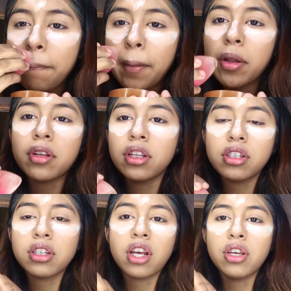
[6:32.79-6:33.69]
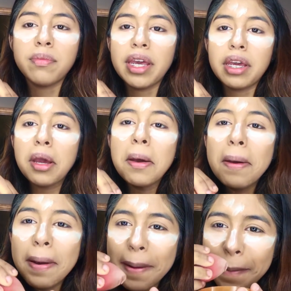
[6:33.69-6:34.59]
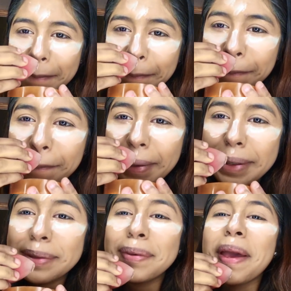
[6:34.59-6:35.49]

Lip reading: I don't think this is how you bake. It's